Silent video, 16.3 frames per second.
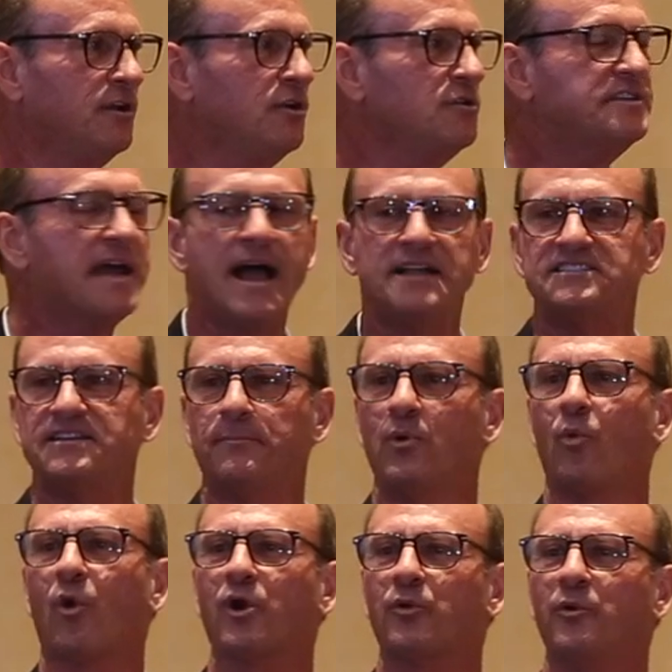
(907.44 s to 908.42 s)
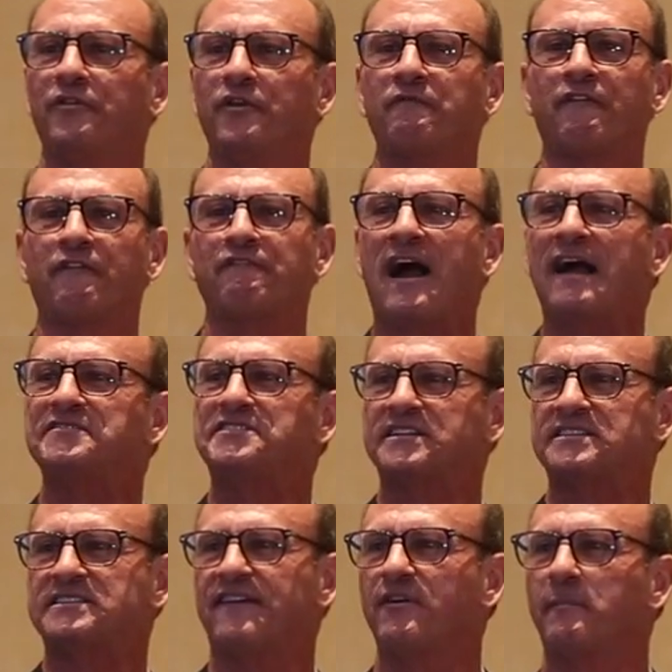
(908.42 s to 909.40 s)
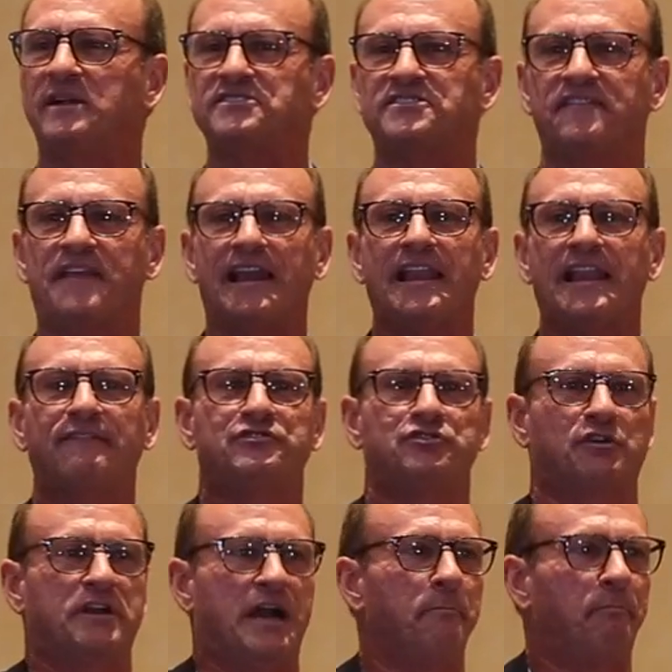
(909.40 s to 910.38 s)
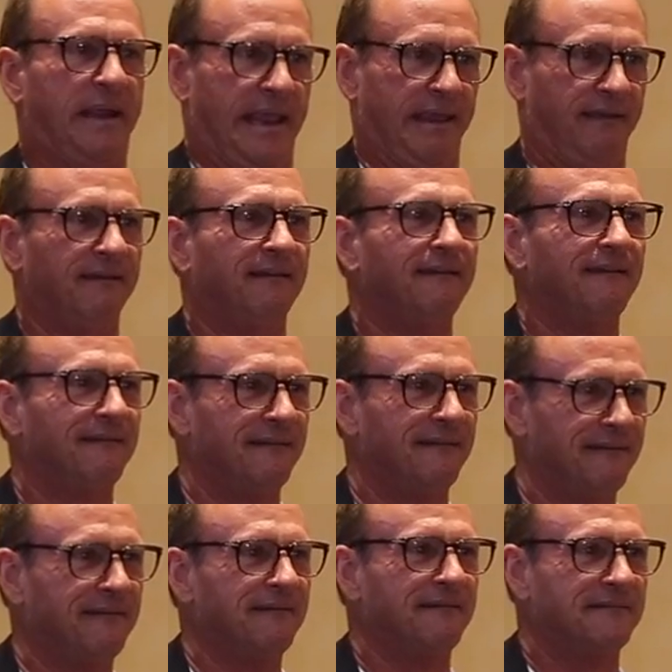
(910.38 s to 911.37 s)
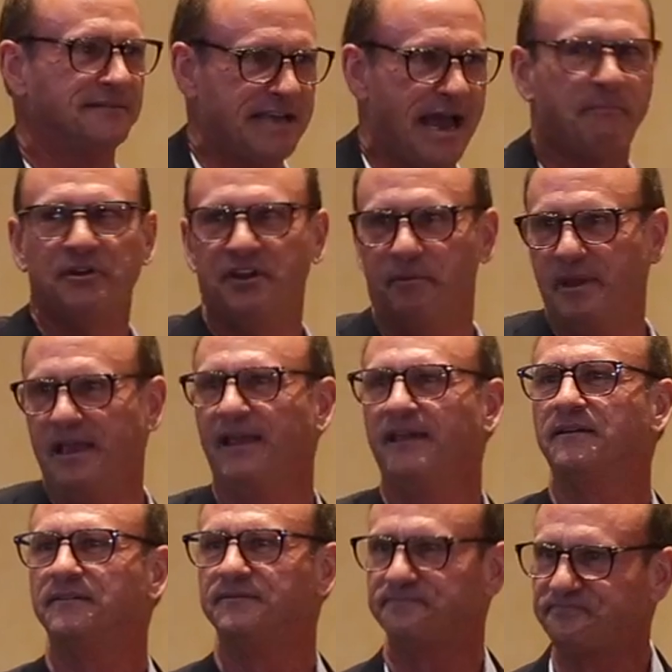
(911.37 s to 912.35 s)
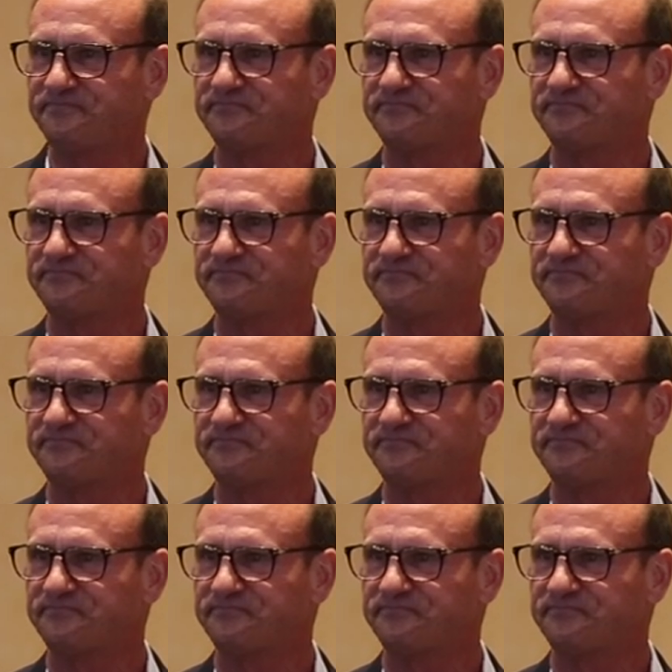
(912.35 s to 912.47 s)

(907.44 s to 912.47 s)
Who's had someone working with you for five, six, seven months and they left your company? It's happened to me.